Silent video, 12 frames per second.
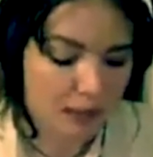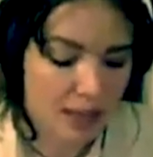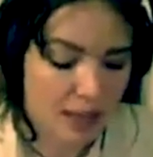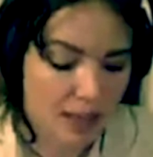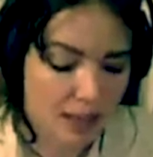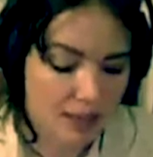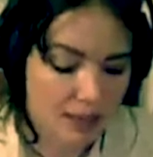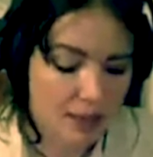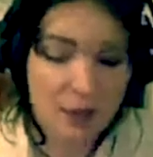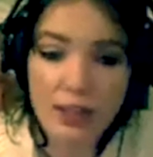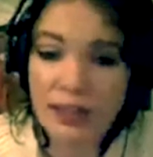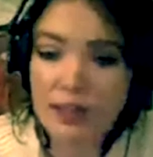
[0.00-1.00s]
and
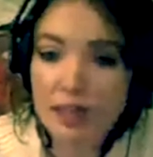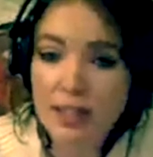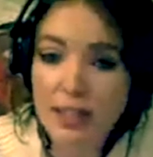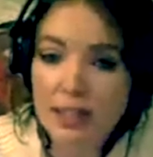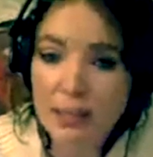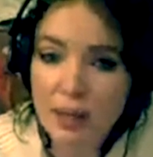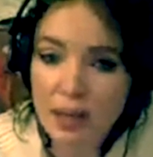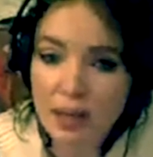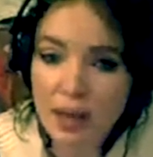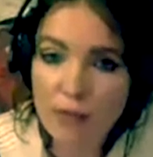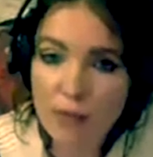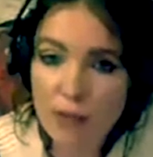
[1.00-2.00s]
fearlessly speaking
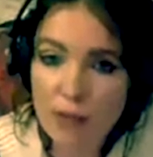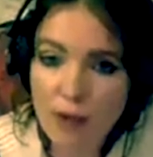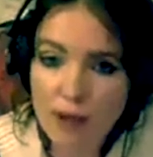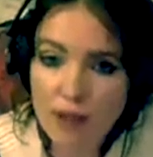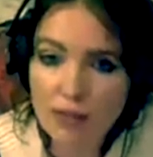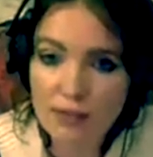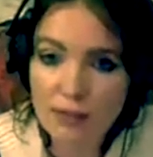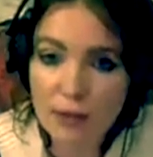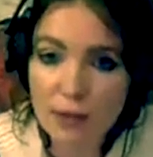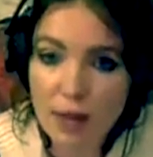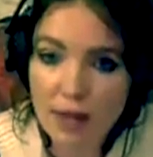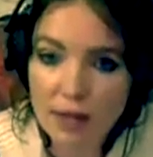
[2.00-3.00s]
up for the rights of
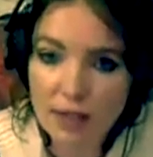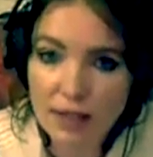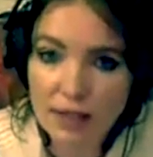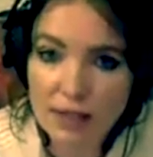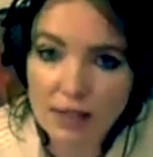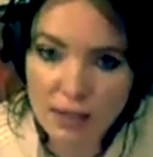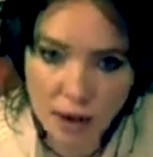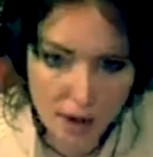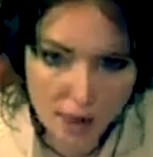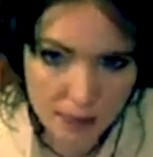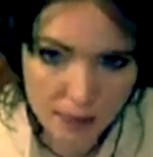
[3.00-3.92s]
humanity at this time.